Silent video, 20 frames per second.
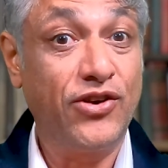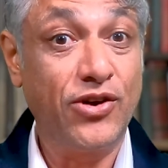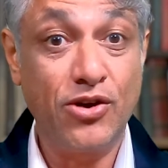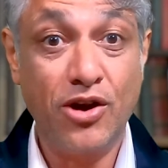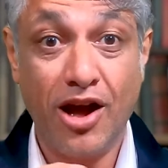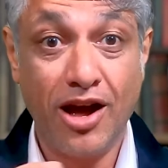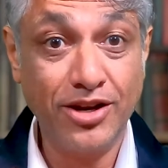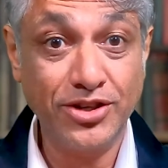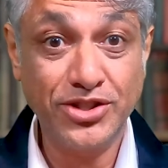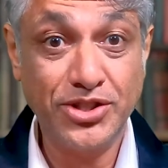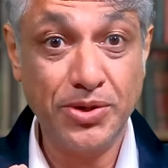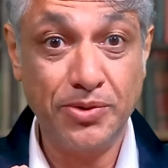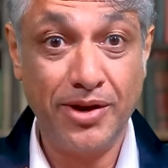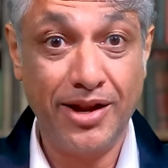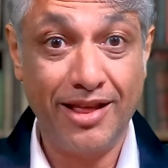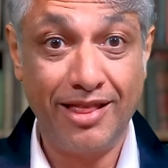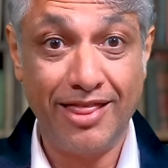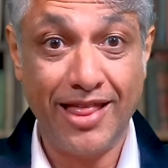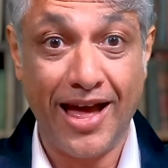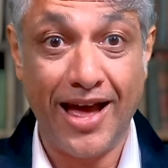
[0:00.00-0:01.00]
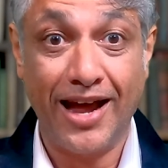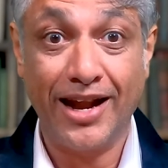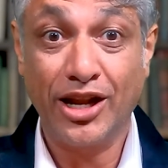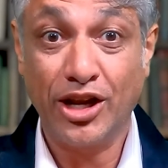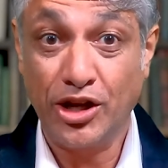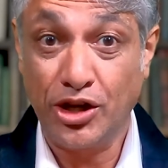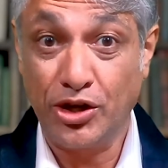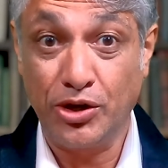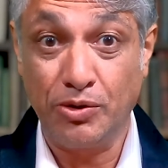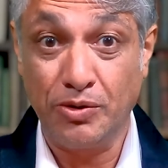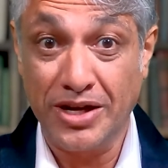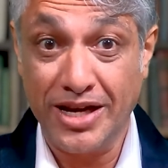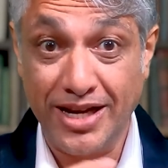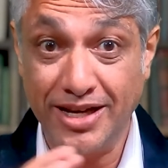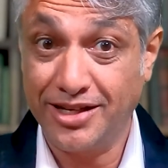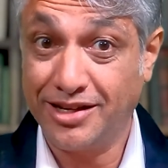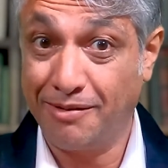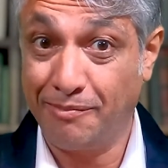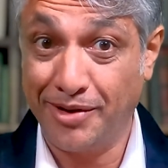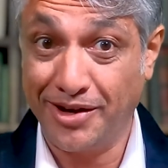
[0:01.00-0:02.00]
you're not doing that, you
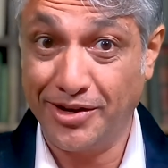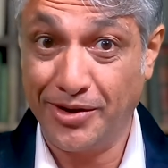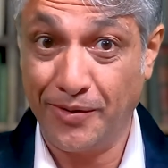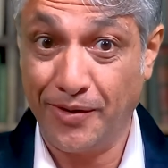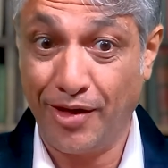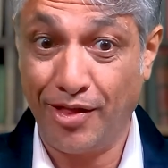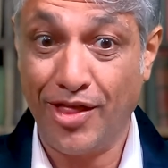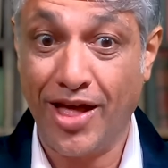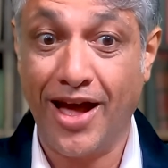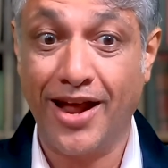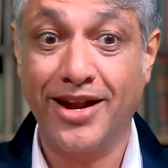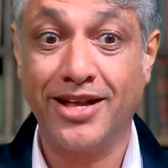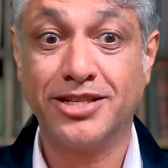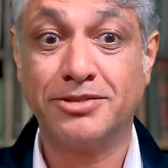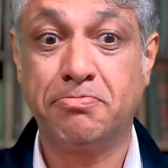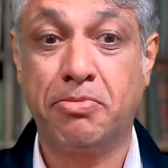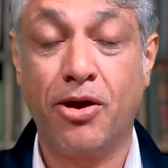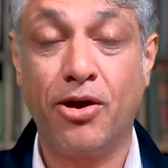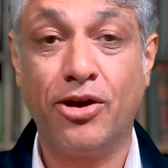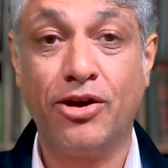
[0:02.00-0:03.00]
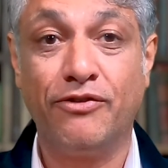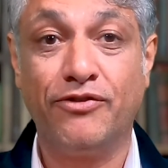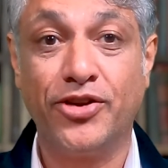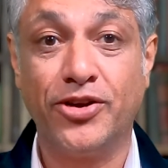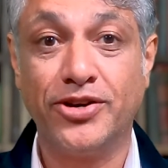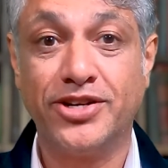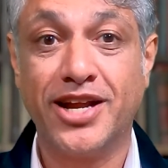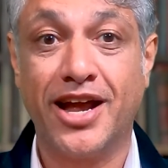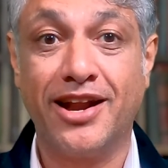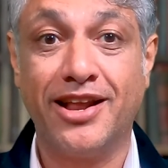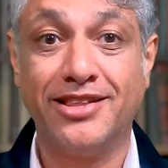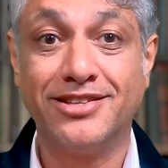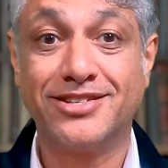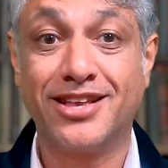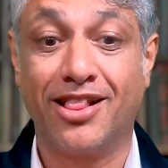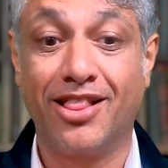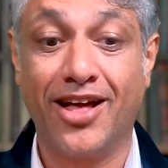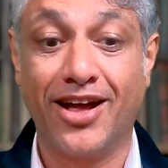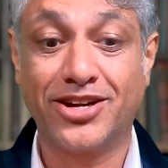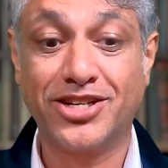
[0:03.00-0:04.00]
need to be doing that as part of your tenant
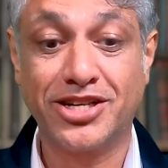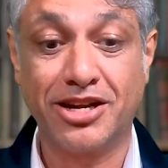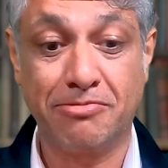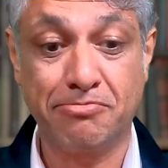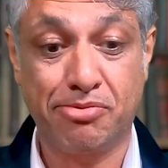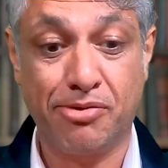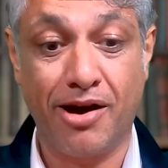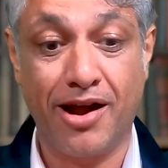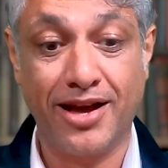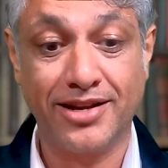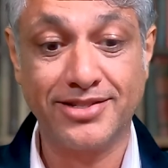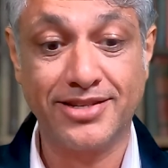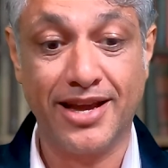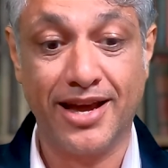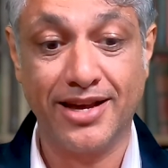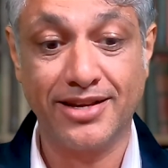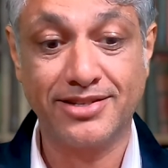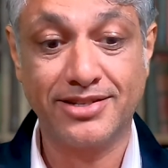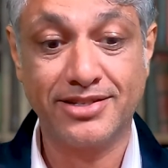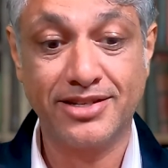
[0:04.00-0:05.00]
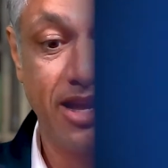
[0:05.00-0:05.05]
selection process.